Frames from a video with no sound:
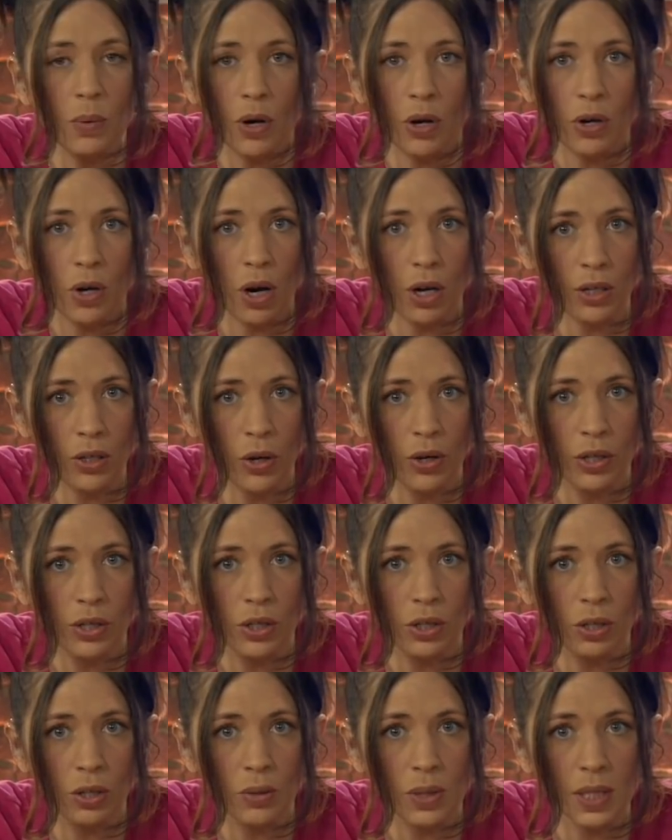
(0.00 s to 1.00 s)
are not going
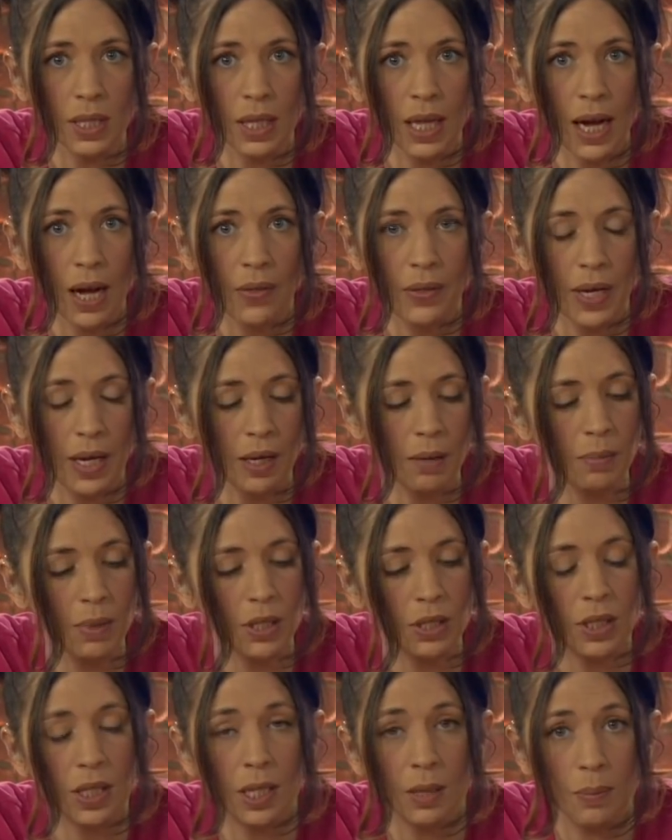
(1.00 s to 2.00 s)
to do is allow the enemy
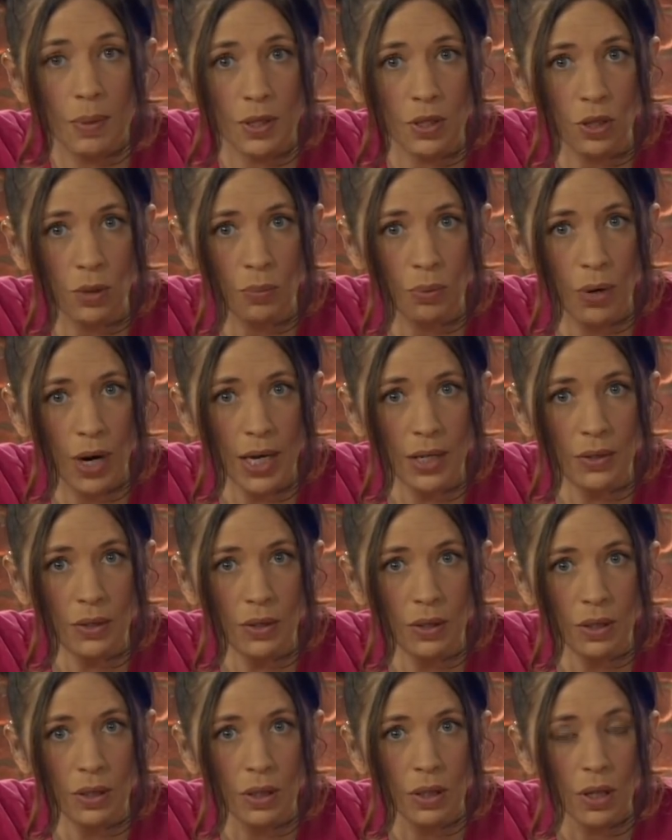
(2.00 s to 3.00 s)
to keep us
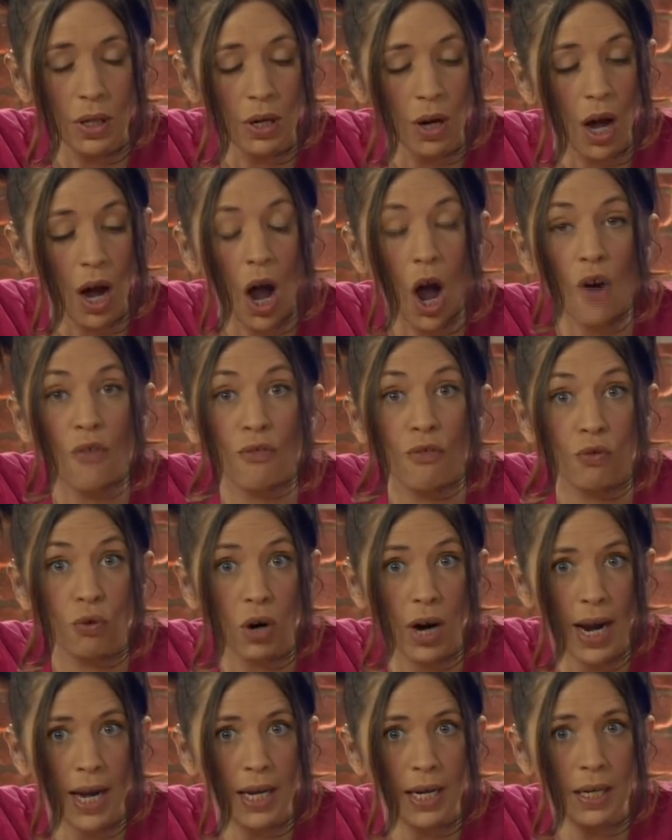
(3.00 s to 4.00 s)
depressed,
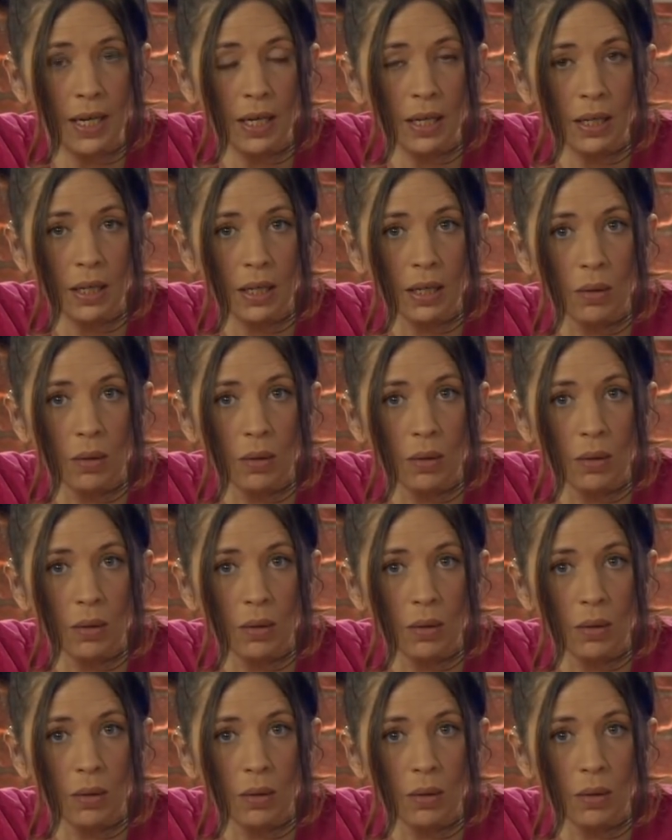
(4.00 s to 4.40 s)
afraid.